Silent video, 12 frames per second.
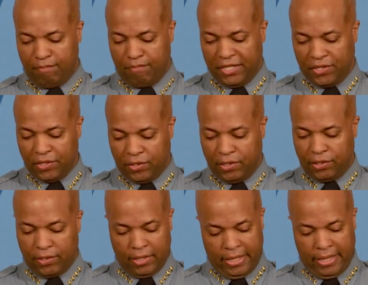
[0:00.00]

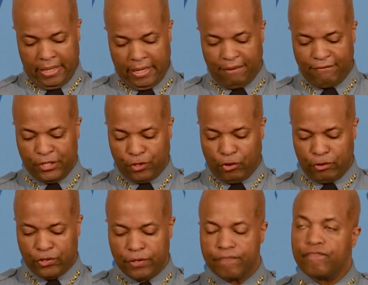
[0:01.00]
businesses, and
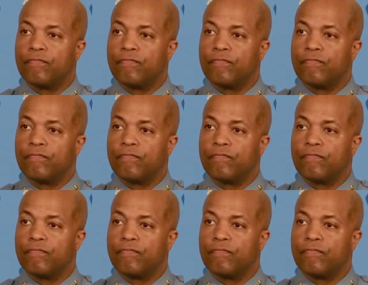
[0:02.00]
visitors.